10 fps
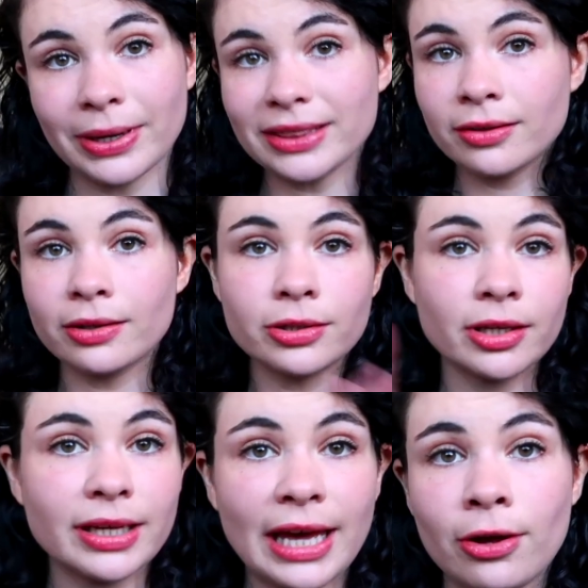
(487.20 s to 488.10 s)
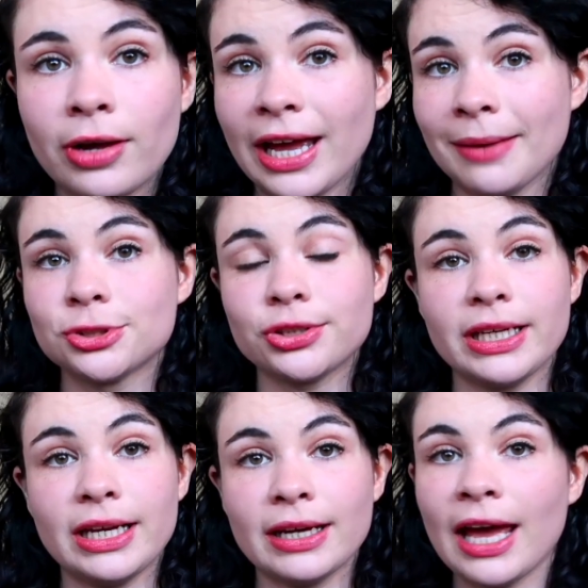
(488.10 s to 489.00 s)
at the little cookout, I'm
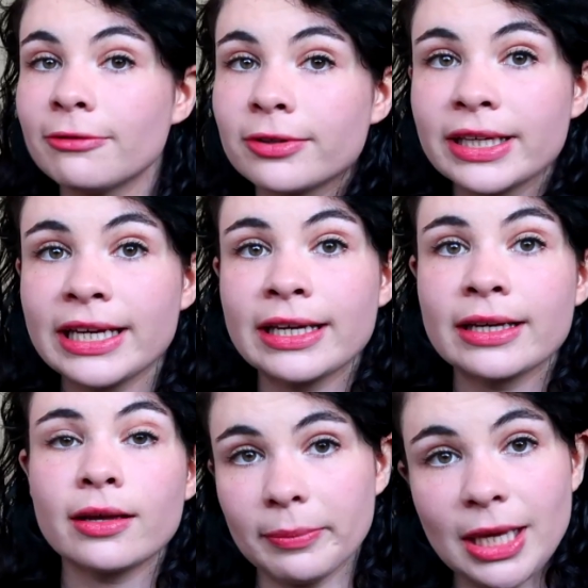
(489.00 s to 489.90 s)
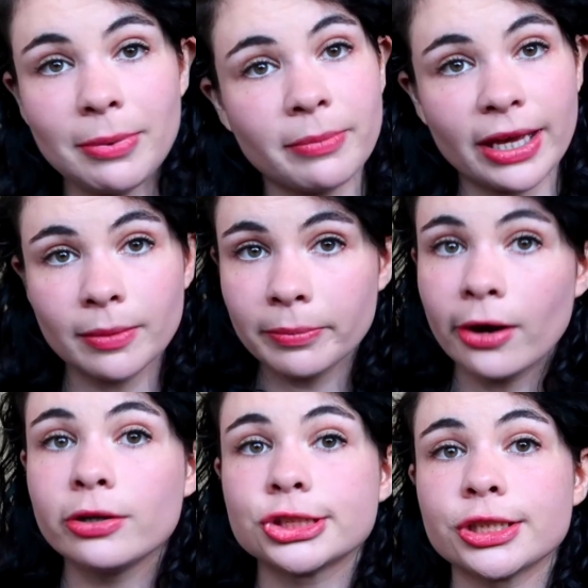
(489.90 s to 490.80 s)
drinking heavily, I'm keeping my
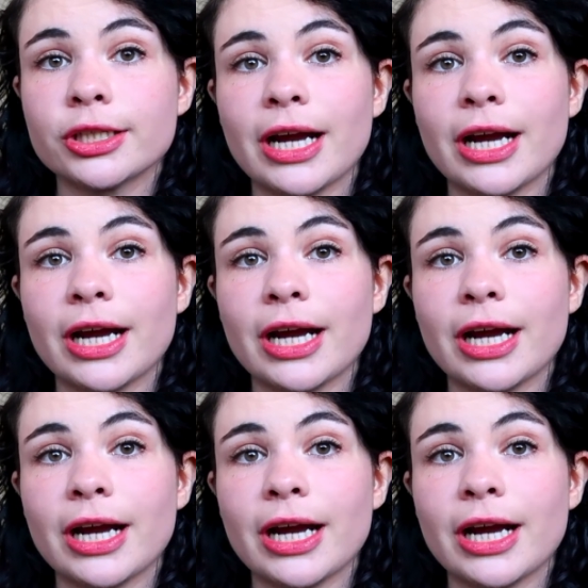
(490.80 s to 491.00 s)
composure,